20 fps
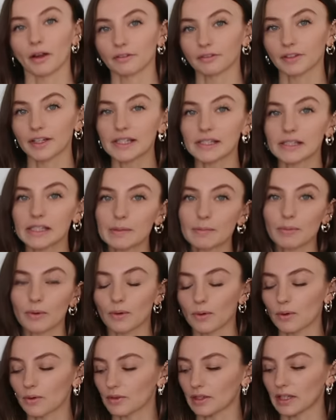I recently
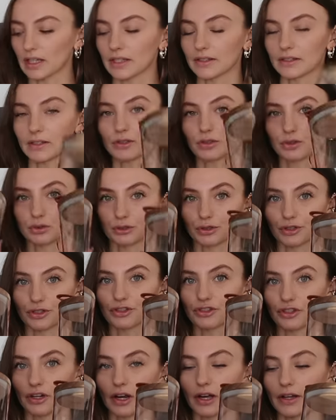bought these
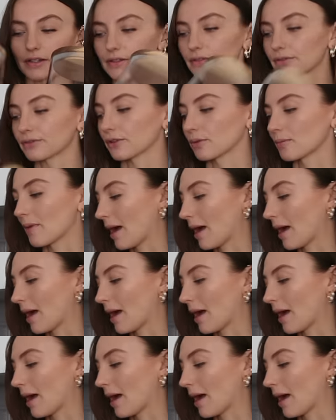storage jars from